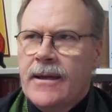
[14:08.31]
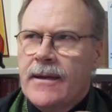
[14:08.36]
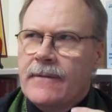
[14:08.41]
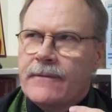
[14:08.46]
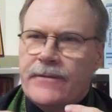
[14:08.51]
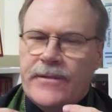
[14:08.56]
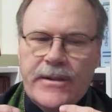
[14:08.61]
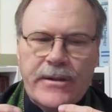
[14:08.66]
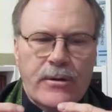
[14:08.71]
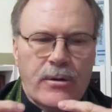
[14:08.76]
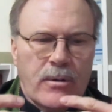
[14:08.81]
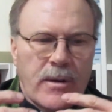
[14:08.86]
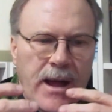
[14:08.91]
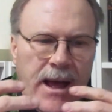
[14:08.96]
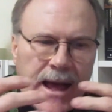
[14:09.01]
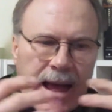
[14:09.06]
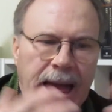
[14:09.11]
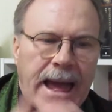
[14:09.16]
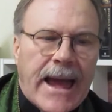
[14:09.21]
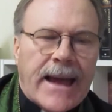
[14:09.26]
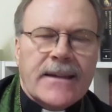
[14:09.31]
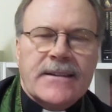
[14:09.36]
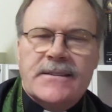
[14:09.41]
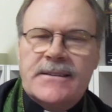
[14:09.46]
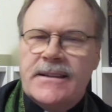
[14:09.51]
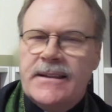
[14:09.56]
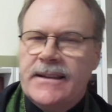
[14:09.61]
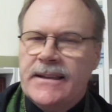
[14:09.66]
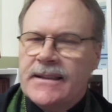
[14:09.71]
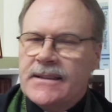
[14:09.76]
few
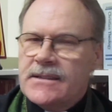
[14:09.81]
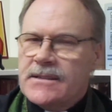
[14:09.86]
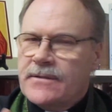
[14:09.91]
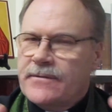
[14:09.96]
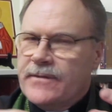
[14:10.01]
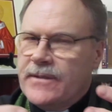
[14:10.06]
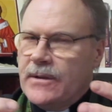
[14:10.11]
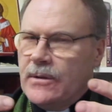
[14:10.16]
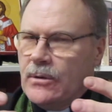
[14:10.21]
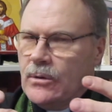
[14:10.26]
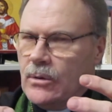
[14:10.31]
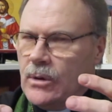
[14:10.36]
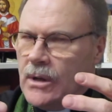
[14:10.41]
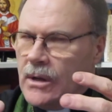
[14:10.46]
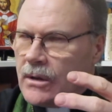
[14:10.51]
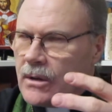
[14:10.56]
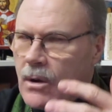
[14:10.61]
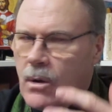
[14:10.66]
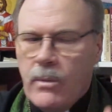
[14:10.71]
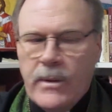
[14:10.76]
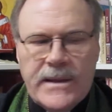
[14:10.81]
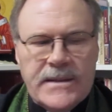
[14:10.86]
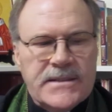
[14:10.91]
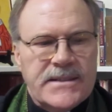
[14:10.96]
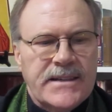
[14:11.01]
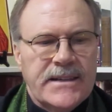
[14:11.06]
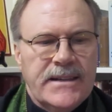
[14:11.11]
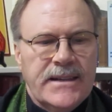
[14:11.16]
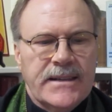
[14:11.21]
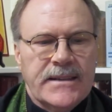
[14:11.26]
accidents, few
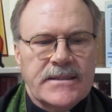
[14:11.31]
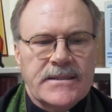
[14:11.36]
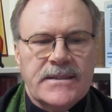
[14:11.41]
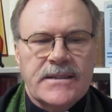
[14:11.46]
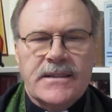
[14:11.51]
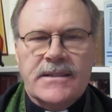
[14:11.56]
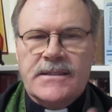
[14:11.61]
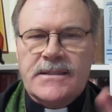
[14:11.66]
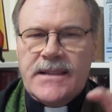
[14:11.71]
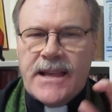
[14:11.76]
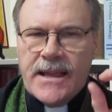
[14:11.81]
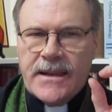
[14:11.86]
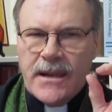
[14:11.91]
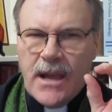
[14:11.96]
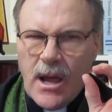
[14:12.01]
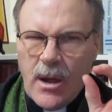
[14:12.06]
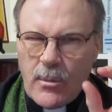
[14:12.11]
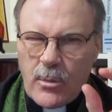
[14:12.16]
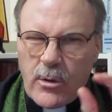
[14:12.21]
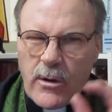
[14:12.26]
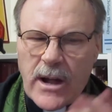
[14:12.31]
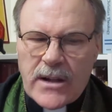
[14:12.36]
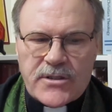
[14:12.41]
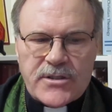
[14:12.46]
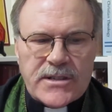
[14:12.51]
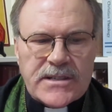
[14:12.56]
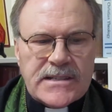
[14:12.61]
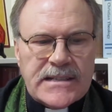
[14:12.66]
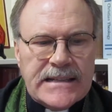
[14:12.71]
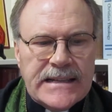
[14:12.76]
coincidences, and
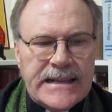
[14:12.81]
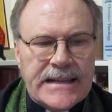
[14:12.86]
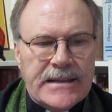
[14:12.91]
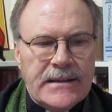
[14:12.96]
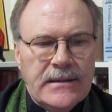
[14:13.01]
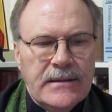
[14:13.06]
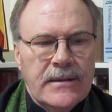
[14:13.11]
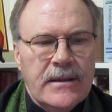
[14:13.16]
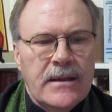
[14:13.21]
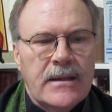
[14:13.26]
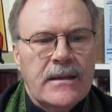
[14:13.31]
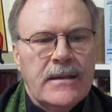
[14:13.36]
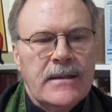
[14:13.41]
precious little